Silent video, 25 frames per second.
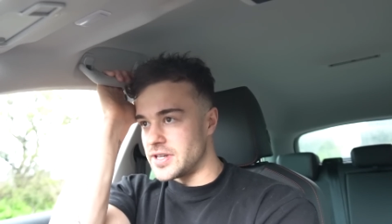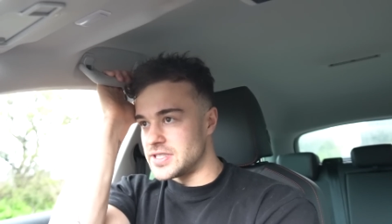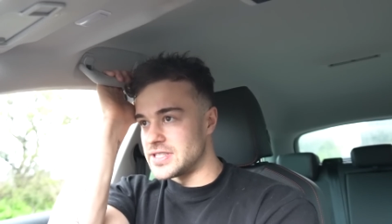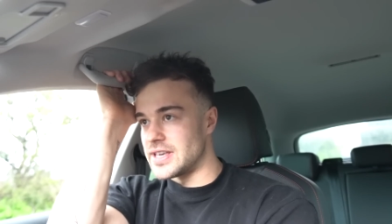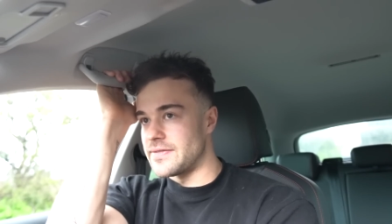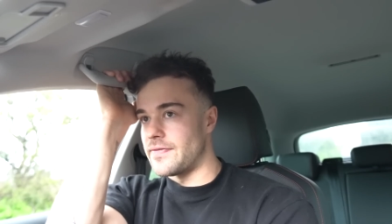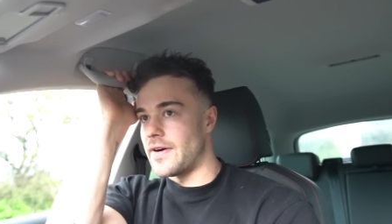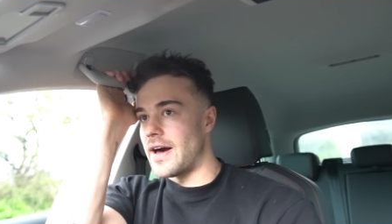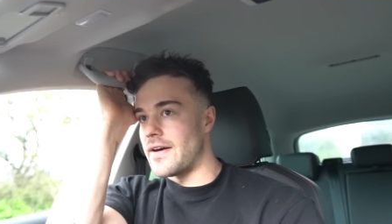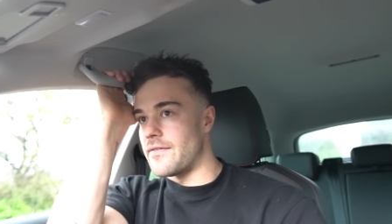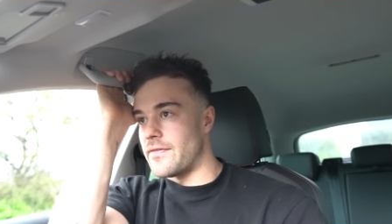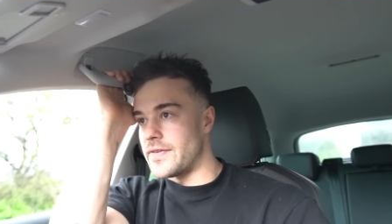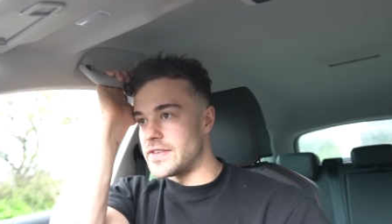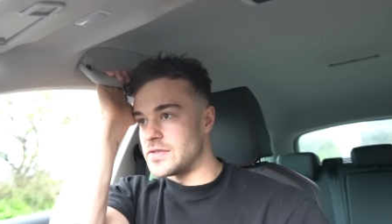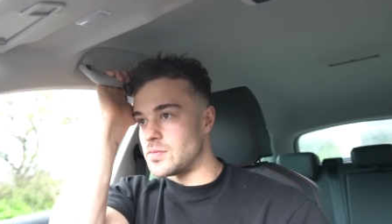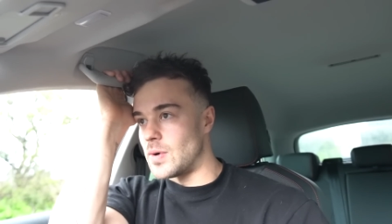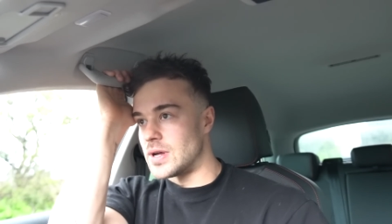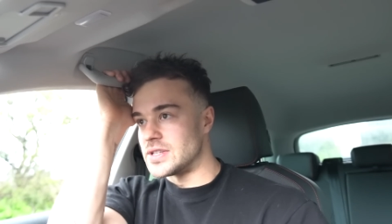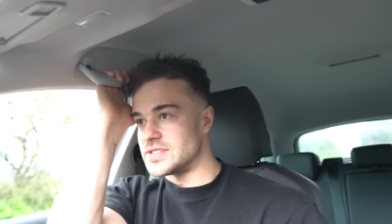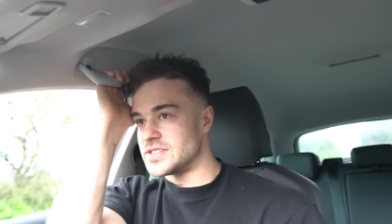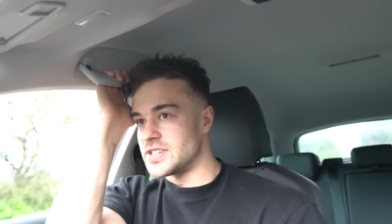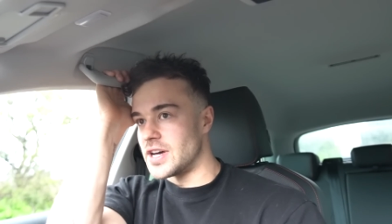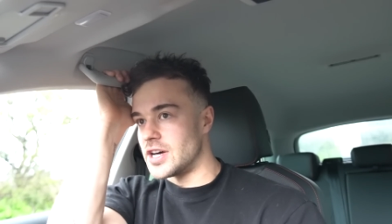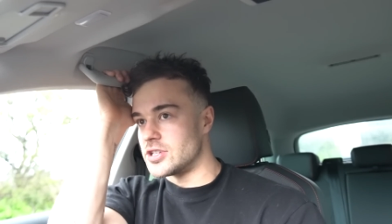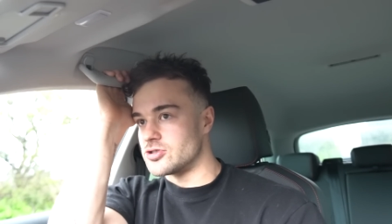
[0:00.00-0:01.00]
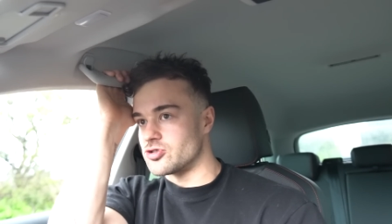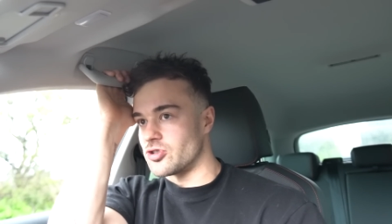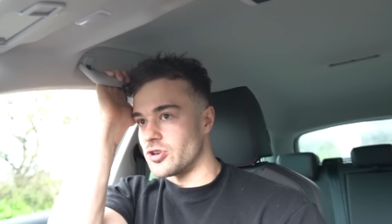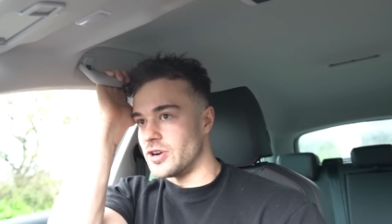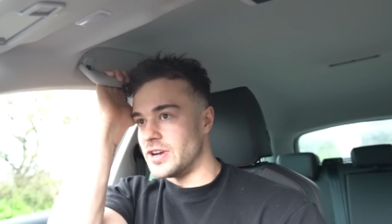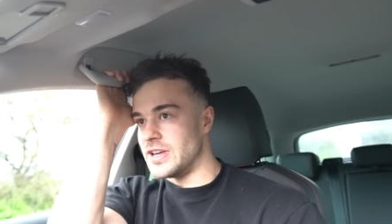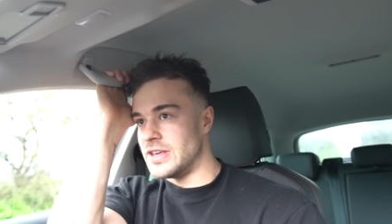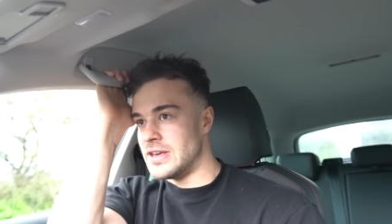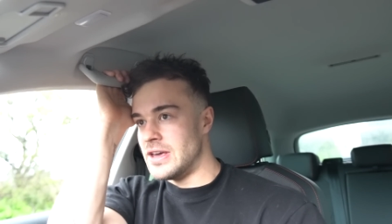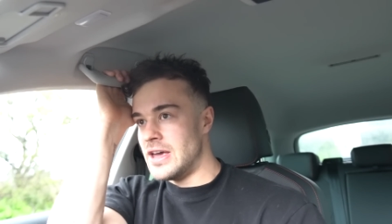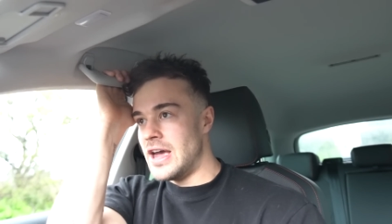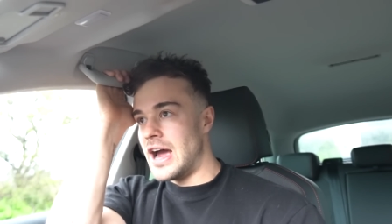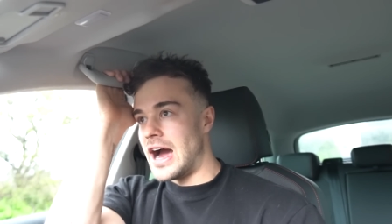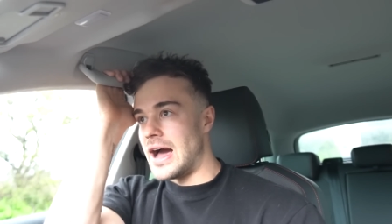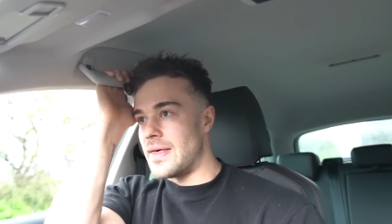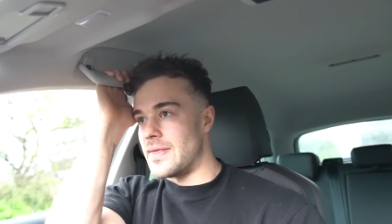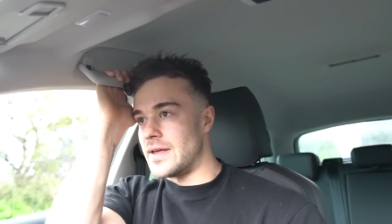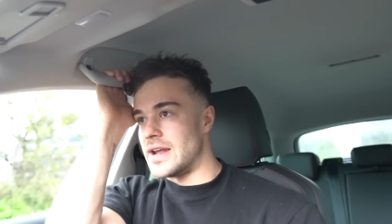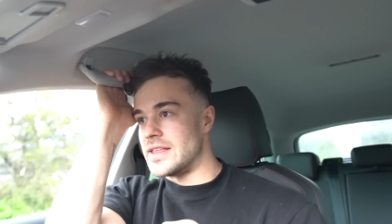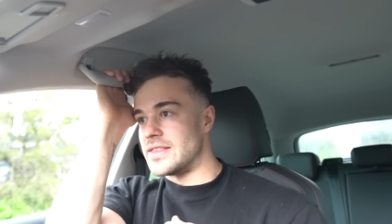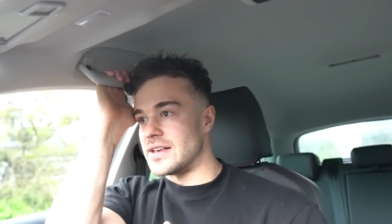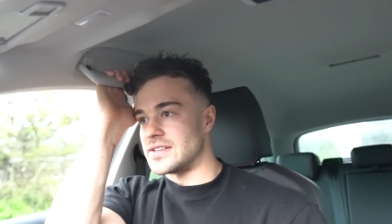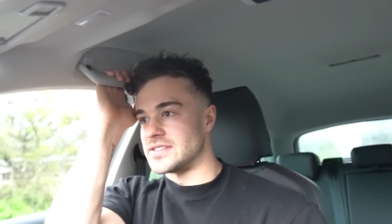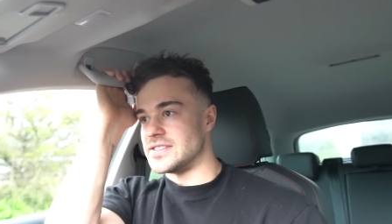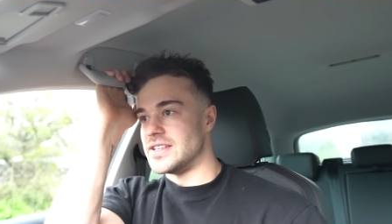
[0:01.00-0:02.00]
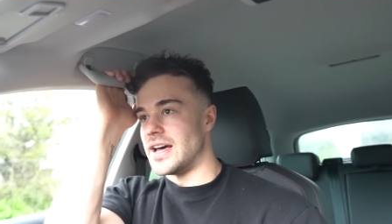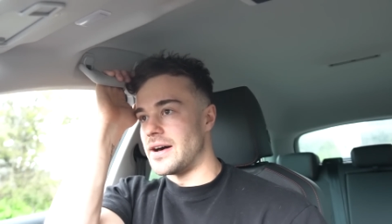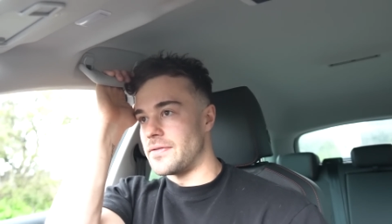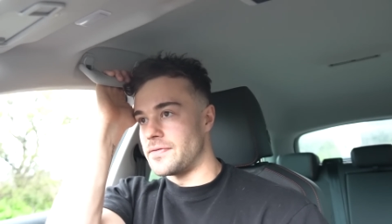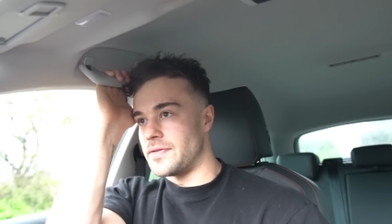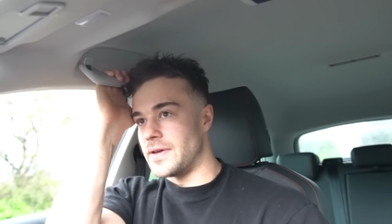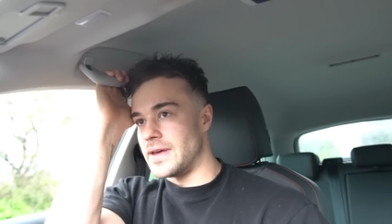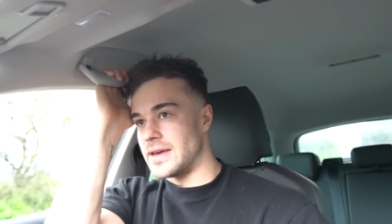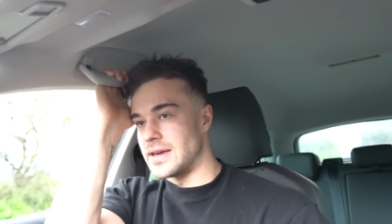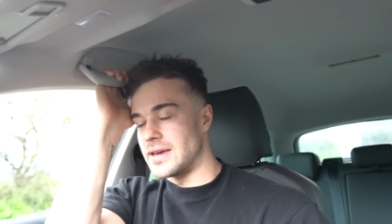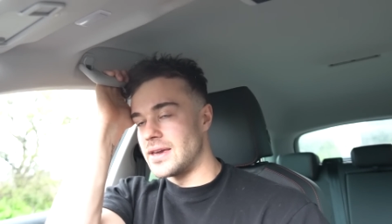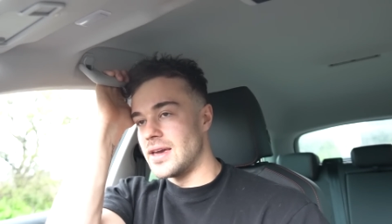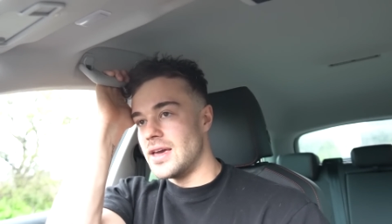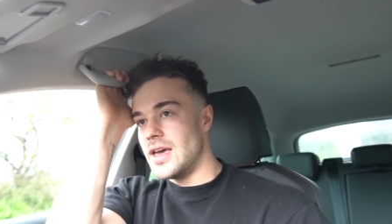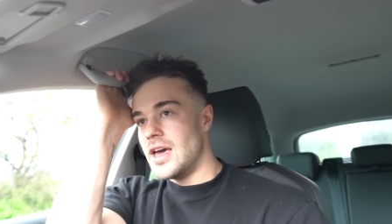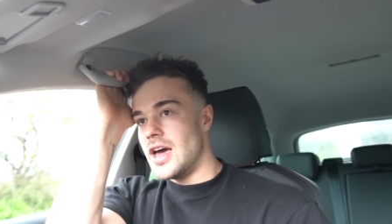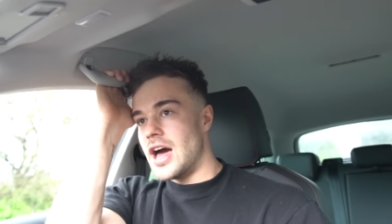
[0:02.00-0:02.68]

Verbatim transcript: Because if I have this one surgery and then it does nothing